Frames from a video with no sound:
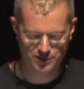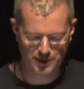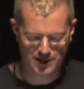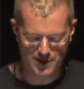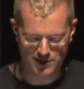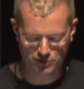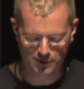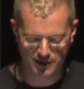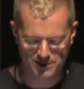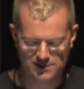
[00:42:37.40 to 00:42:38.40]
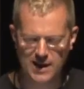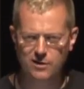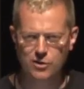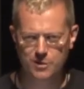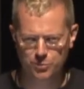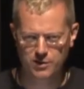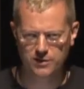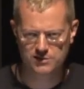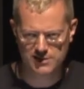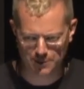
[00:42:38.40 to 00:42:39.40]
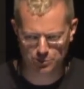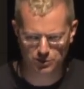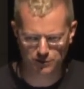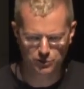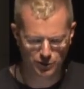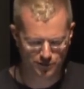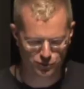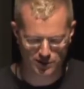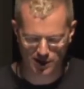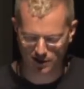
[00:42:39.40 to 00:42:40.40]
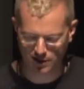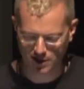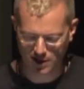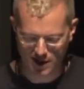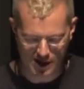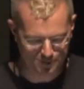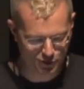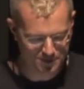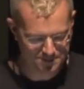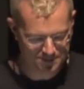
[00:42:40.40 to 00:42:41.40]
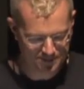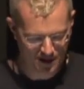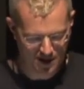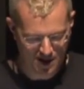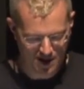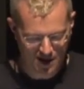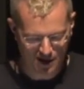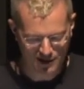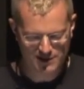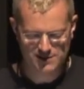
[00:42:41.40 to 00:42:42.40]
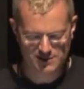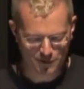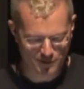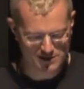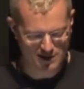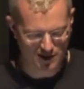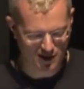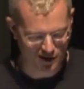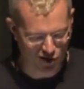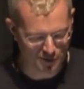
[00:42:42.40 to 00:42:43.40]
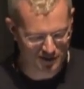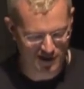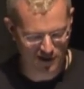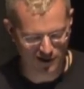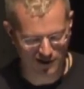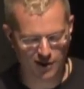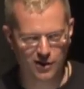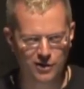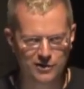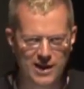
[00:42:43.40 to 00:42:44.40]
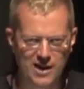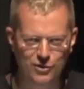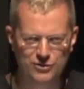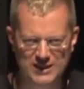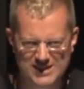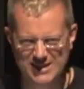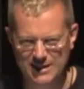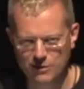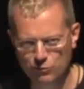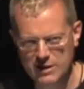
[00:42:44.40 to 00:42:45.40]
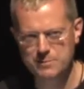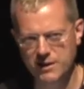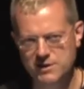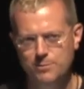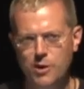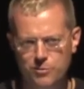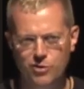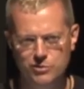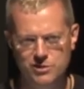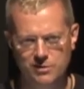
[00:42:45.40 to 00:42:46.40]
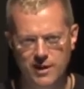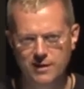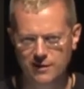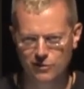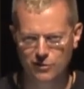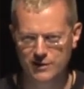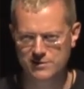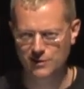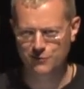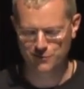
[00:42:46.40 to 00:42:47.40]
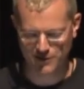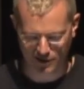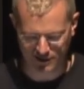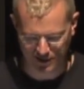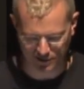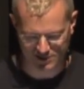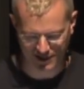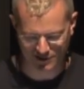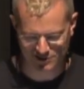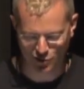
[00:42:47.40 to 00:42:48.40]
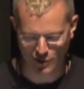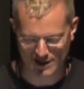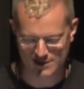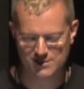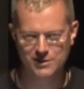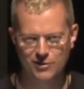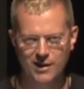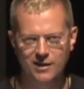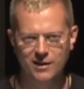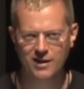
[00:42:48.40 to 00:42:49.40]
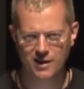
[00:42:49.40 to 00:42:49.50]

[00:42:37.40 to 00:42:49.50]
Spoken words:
Mickey Mouse remixes out on a printer that's capable of doing full color output. This stuff is a commentary on how Disney remixed pop culture, right? They took all this stuff from fairy tales like Snow White and Cinderella,